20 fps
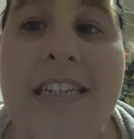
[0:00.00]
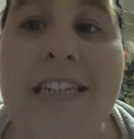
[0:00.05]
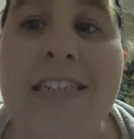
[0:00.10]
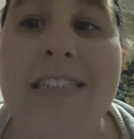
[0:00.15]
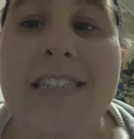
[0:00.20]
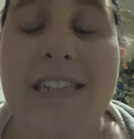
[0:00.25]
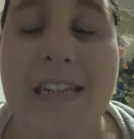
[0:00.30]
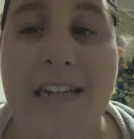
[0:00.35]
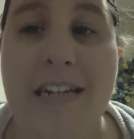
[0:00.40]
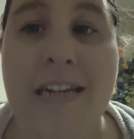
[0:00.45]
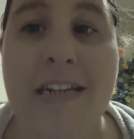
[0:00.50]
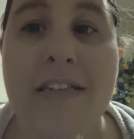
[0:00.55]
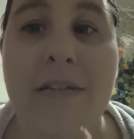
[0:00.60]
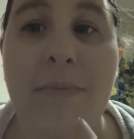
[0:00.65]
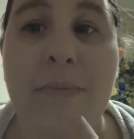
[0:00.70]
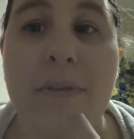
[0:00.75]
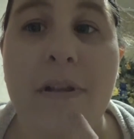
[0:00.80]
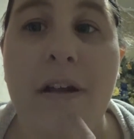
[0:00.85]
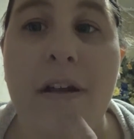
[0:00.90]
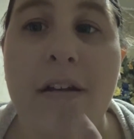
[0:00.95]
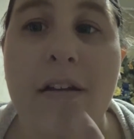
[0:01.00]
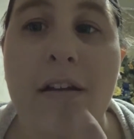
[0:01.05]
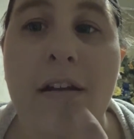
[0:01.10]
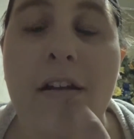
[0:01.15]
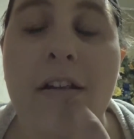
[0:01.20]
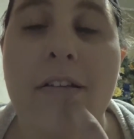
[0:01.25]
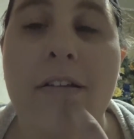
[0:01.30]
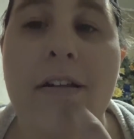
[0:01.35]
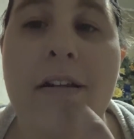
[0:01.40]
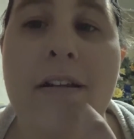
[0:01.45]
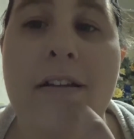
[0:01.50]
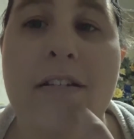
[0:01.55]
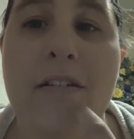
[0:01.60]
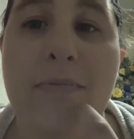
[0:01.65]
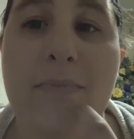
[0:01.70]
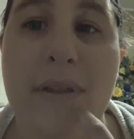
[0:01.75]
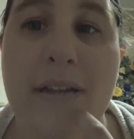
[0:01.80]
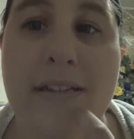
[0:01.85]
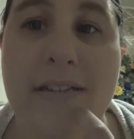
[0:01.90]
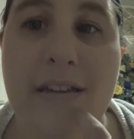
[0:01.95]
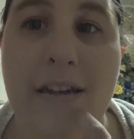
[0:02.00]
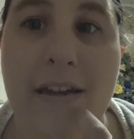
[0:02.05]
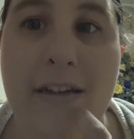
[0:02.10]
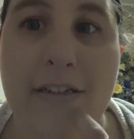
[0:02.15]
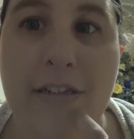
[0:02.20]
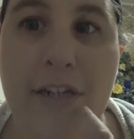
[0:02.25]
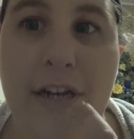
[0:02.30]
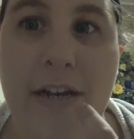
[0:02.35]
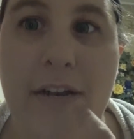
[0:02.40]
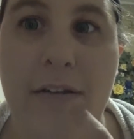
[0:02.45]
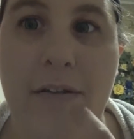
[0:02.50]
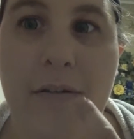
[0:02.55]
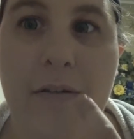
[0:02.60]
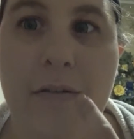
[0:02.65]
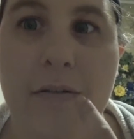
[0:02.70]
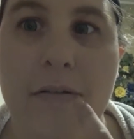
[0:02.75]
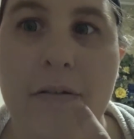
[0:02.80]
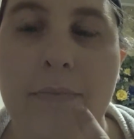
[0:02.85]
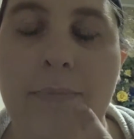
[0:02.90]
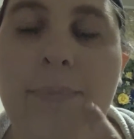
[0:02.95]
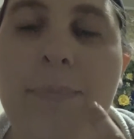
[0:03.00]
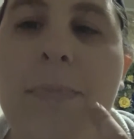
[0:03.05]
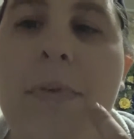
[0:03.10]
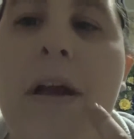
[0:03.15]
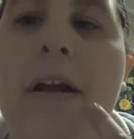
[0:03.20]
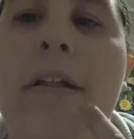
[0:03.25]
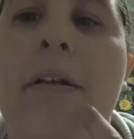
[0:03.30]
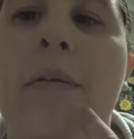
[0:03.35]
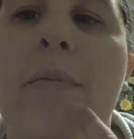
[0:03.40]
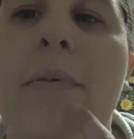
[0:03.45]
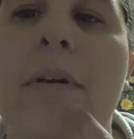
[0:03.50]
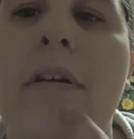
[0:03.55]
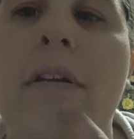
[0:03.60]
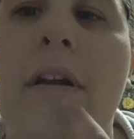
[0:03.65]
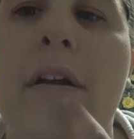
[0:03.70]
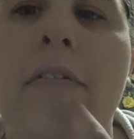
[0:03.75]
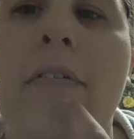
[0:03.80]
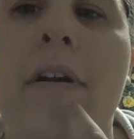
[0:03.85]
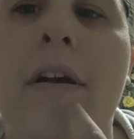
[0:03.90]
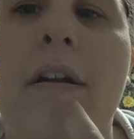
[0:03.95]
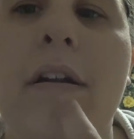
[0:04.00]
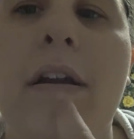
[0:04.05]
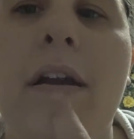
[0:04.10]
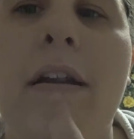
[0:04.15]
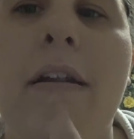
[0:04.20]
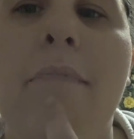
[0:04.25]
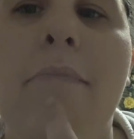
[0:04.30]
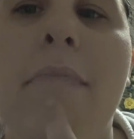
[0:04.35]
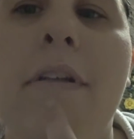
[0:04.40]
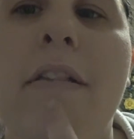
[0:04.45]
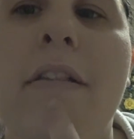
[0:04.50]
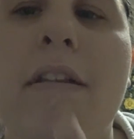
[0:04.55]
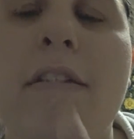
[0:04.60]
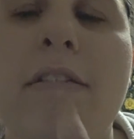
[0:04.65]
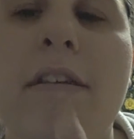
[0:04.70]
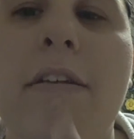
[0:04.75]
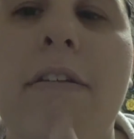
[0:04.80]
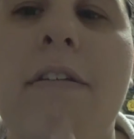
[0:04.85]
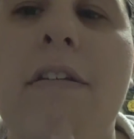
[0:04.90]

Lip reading: because again it is a blonde color and it's a base eyeshadow color. But I've gone ahead and made the center